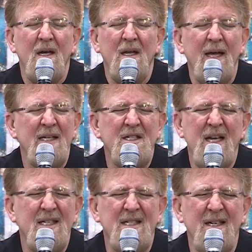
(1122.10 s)
That's,
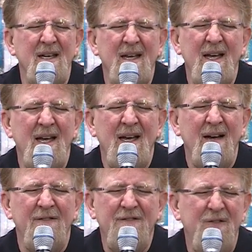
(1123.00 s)
that's a, a
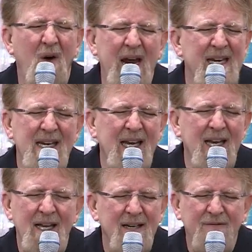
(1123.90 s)
frightening,
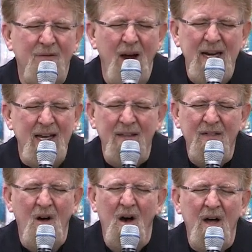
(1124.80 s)
frightening
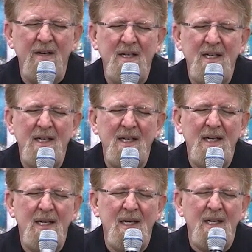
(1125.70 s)
thought.
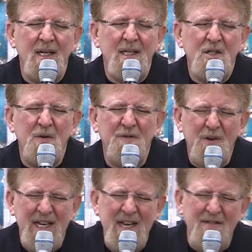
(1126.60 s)
So
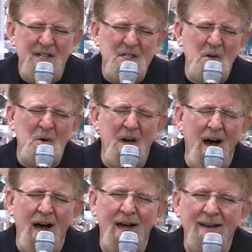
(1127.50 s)
forgive us, O oh
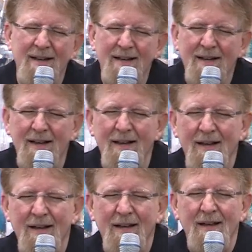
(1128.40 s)
God,
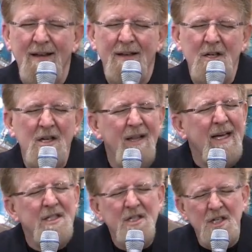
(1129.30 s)
and
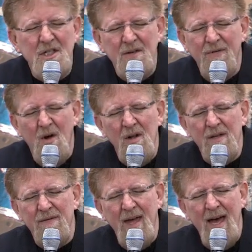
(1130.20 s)
cleanse us of all of
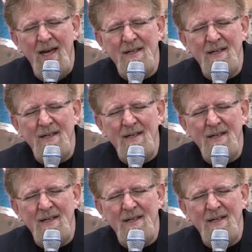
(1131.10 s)
that.